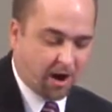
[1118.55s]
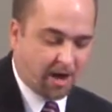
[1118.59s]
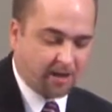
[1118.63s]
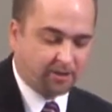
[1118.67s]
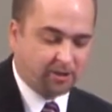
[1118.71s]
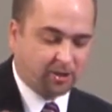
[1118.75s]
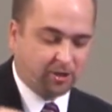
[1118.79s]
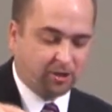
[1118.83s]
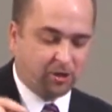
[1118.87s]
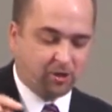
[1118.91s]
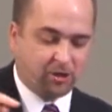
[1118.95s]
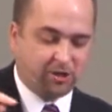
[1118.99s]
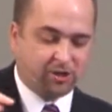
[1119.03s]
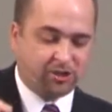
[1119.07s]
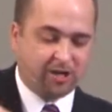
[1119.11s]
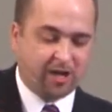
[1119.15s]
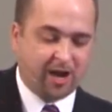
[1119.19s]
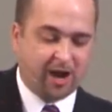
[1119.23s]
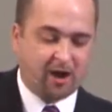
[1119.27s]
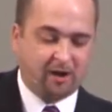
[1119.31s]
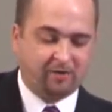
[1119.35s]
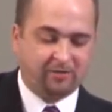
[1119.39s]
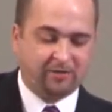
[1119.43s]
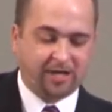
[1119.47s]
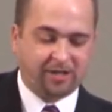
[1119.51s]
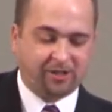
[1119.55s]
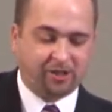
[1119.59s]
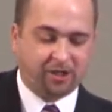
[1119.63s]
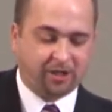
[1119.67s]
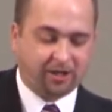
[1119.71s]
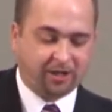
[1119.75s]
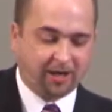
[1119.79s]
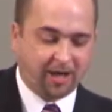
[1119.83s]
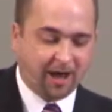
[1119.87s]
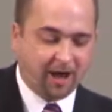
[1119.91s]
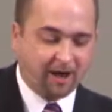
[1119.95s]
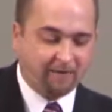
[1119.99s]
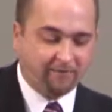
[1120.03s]
unto yourselves that ye
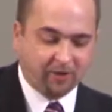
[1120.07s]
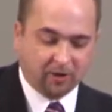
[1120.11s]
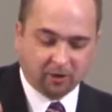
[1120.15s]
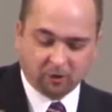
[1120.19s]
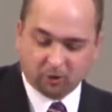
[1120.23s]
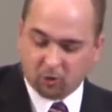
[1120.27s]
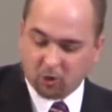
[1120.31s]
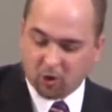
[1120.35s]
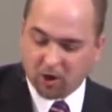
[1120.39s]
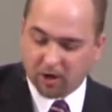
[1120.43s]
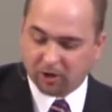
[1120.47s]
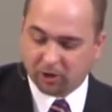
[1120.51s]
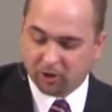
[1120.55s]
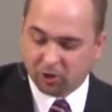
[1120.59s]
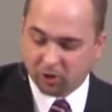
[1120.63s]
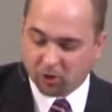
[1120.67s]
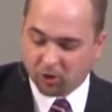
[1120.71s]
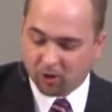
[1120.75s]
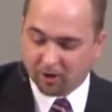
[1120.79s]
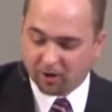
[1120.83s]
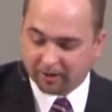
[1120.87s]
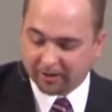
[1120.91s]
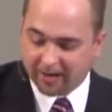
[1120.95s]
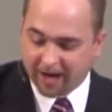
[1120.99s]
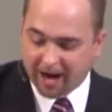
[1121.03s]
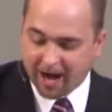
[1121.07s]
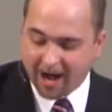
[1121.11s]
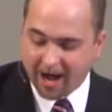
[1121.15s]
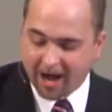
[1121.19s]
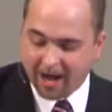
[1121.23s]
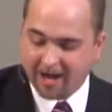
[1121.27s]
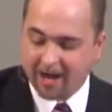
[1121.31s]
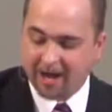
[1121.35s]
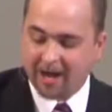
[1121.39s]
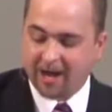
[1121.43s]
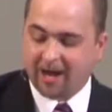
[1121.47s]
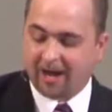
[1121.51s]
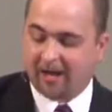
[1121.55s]
love the Lord your God.